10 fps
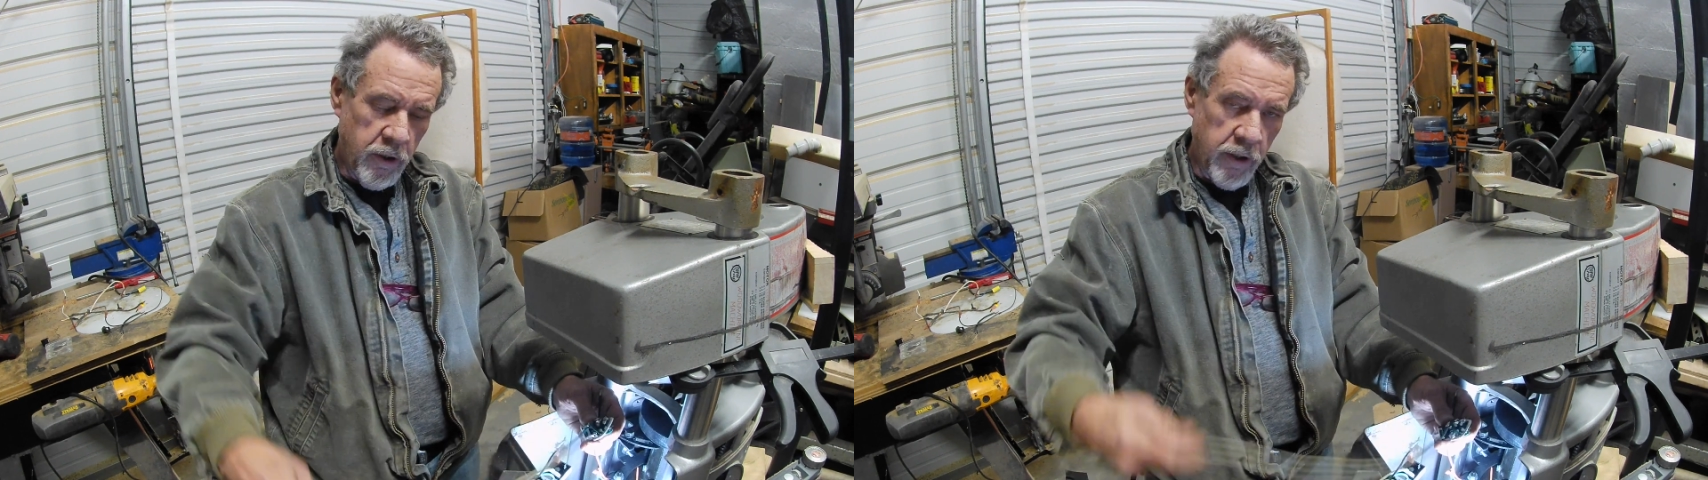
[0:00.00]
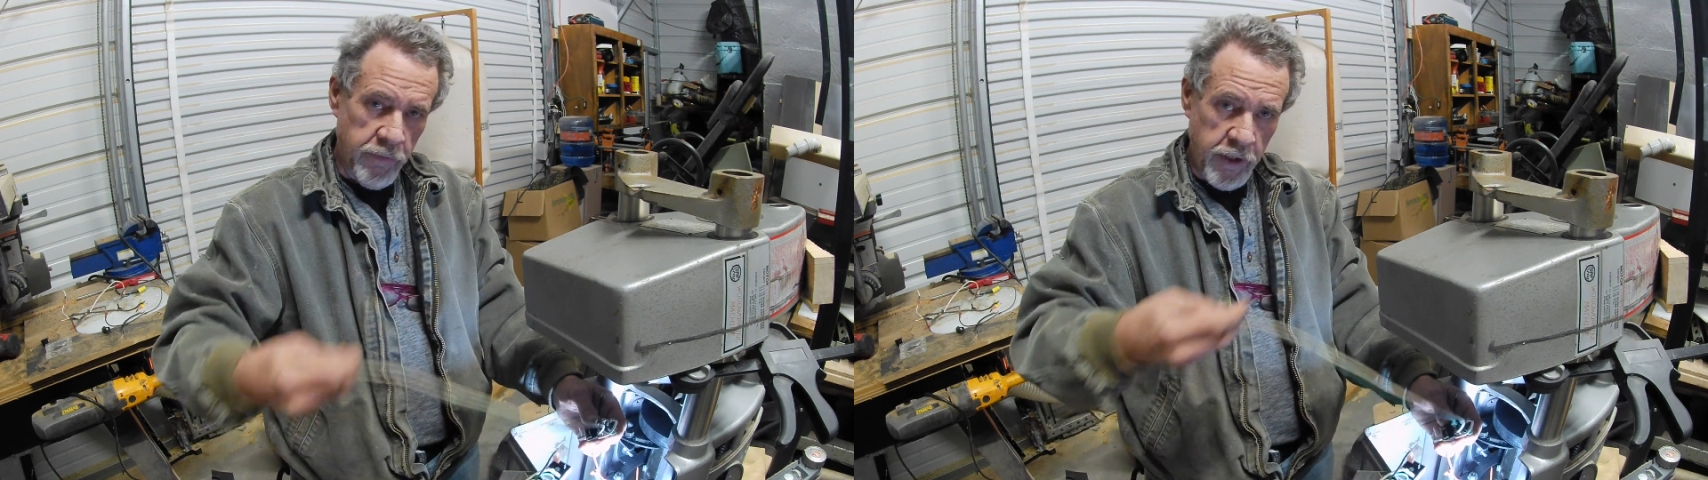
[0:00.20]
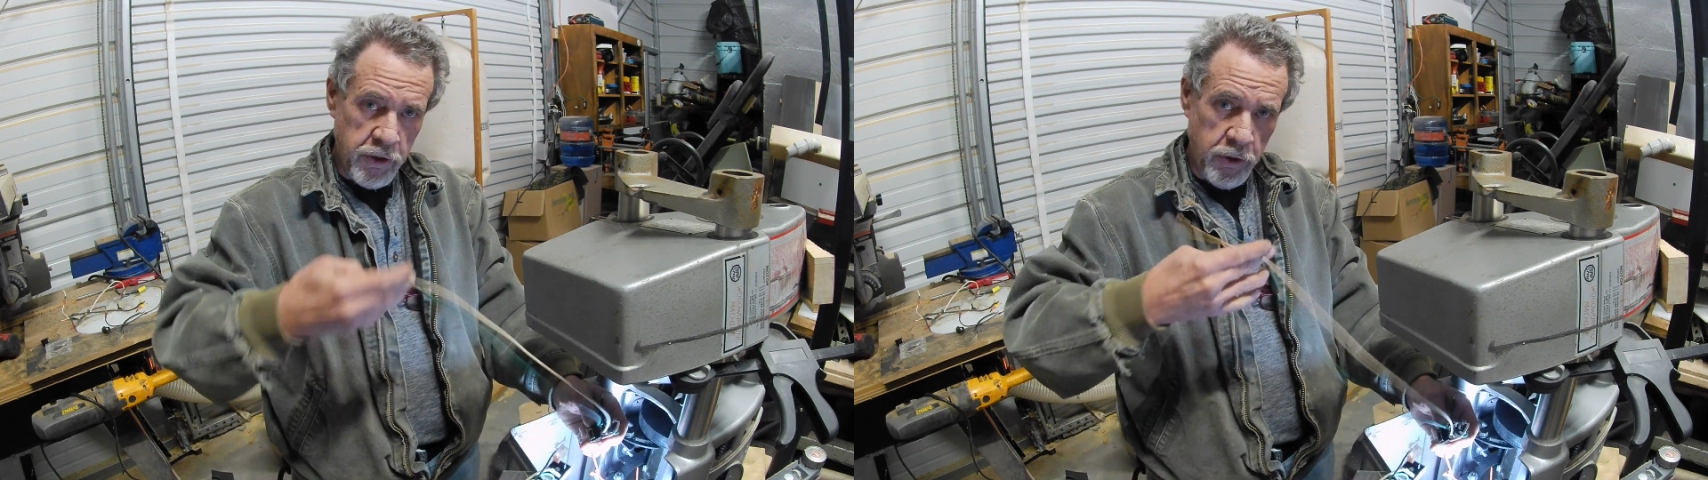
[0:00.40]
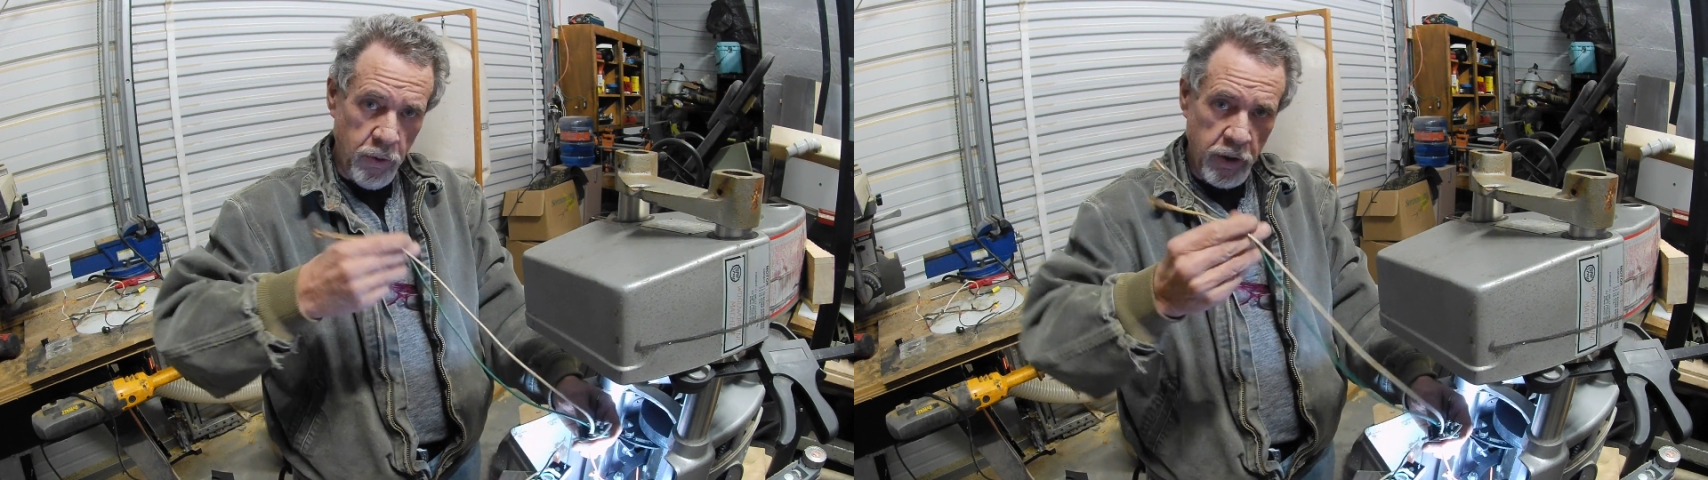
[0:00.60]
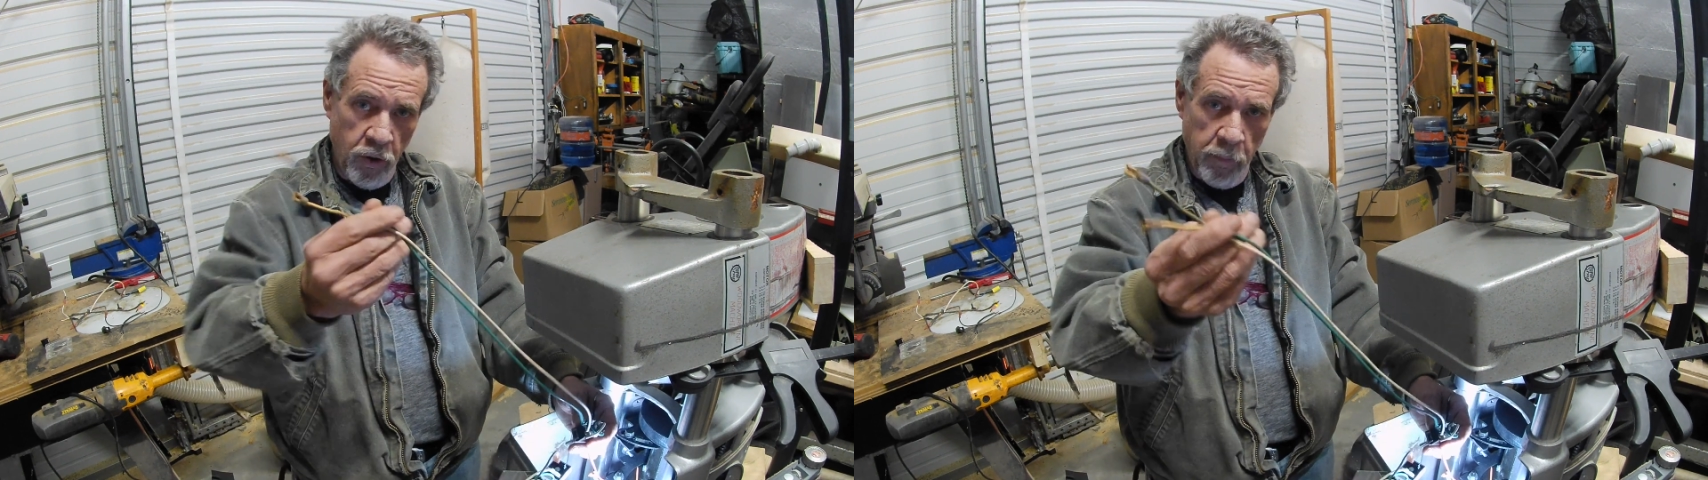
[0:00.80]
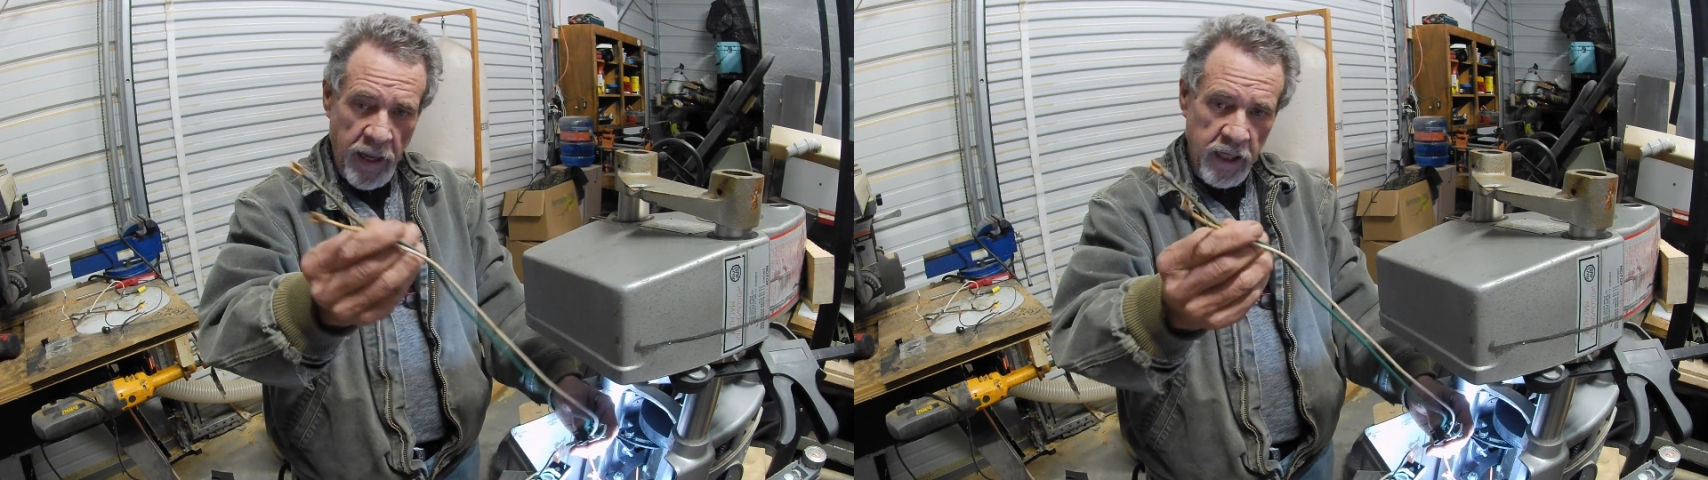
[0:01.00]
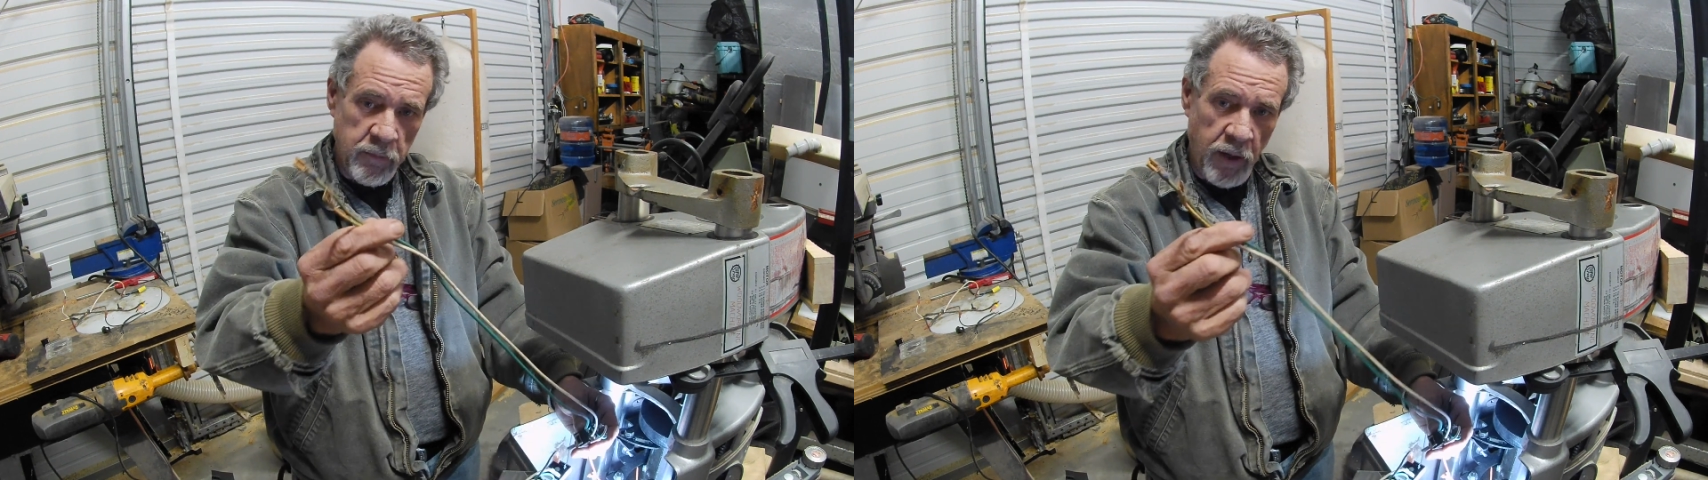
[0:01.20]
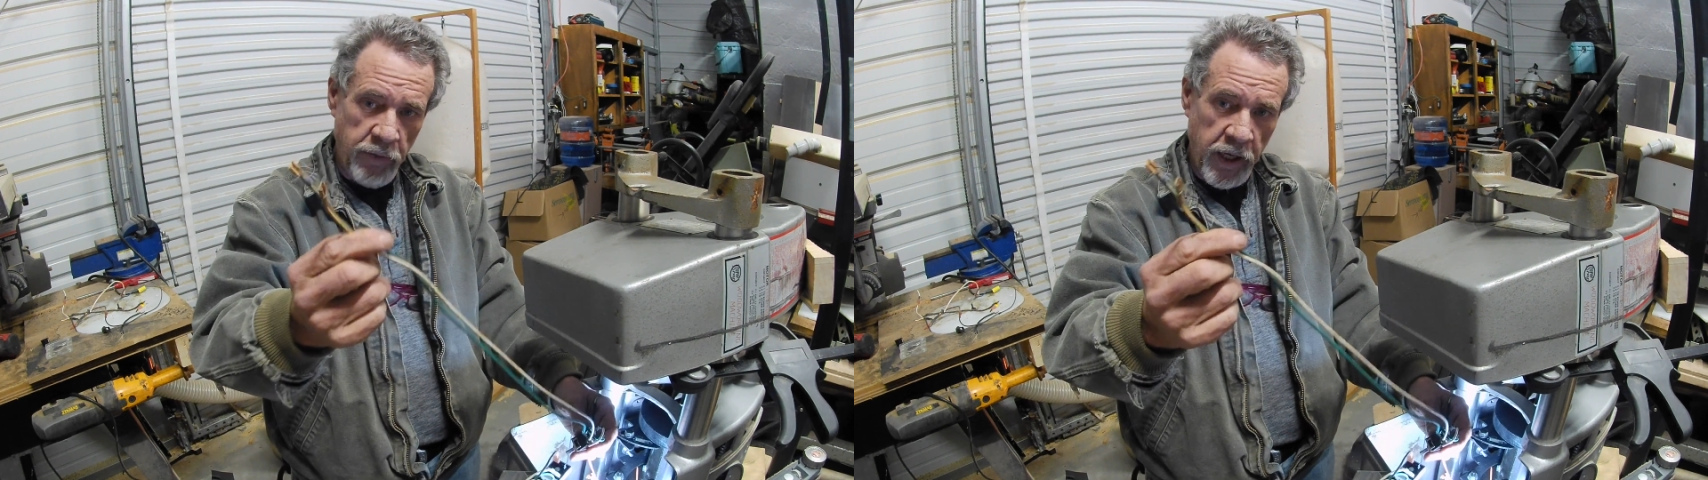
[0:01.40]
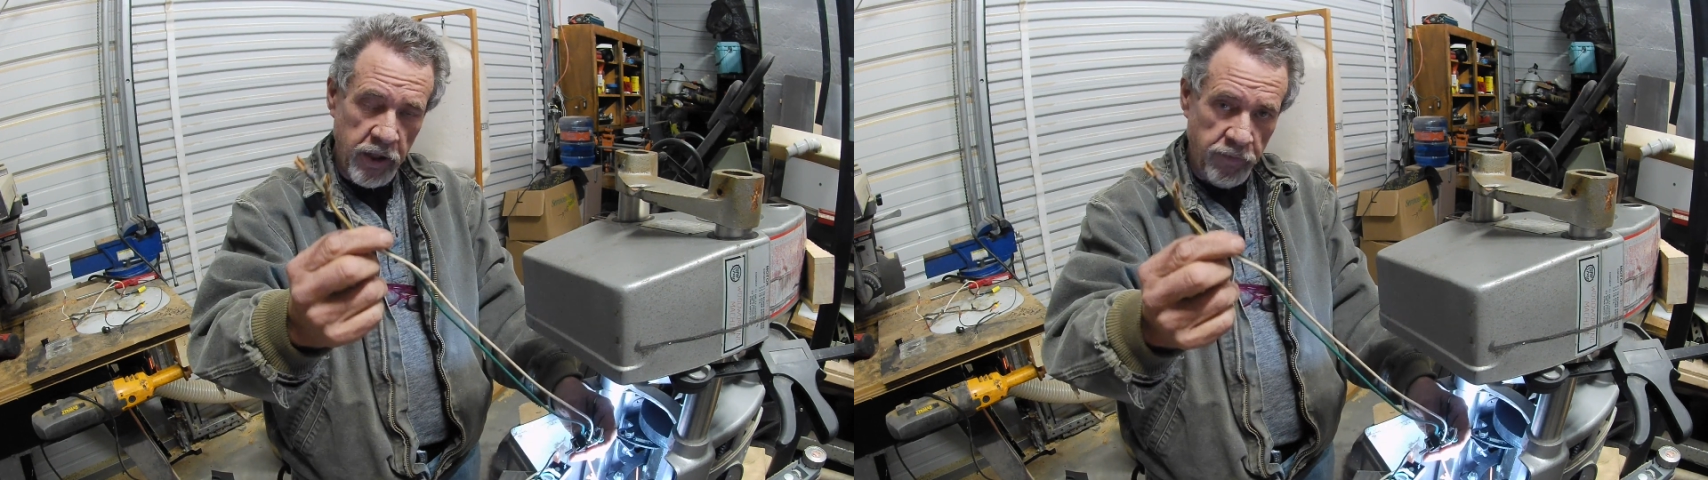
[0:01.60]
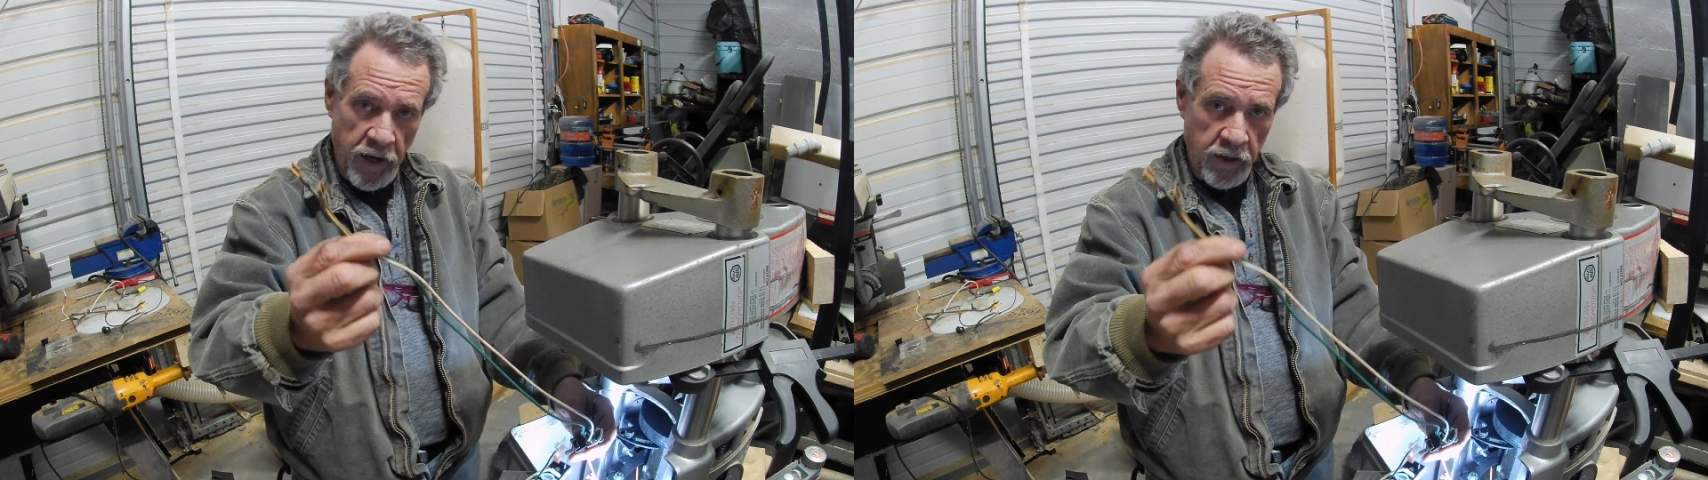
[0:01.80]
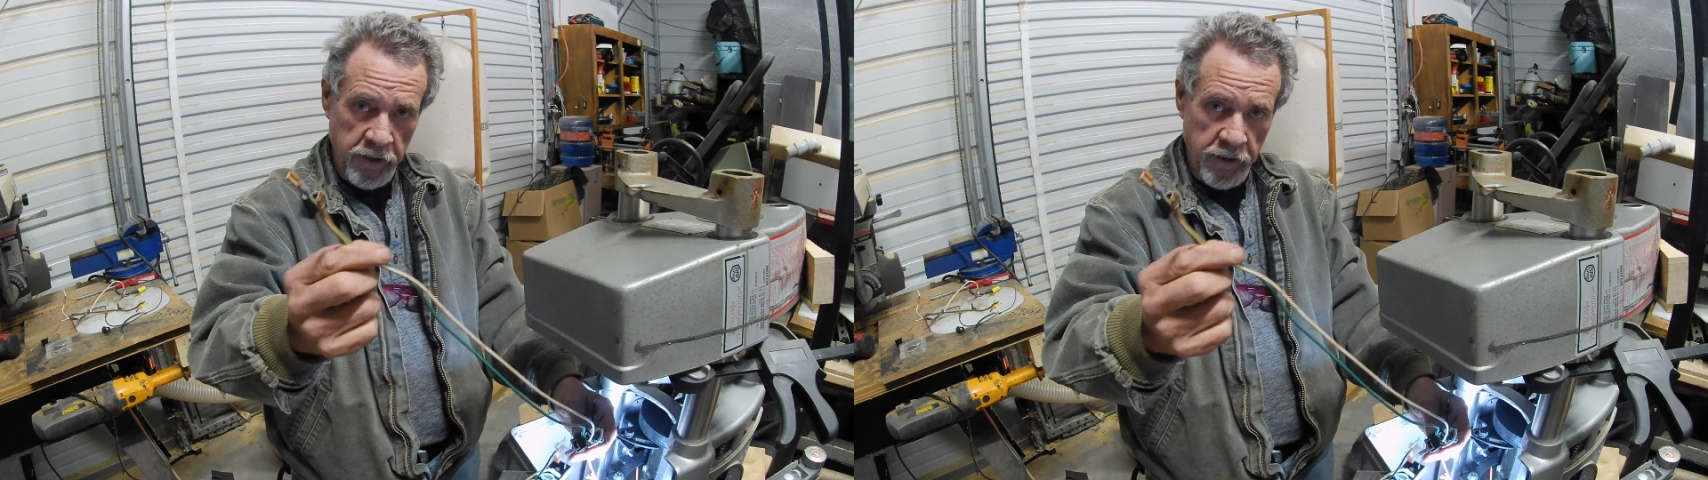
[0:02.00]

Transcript: And these two are going back to my rectifier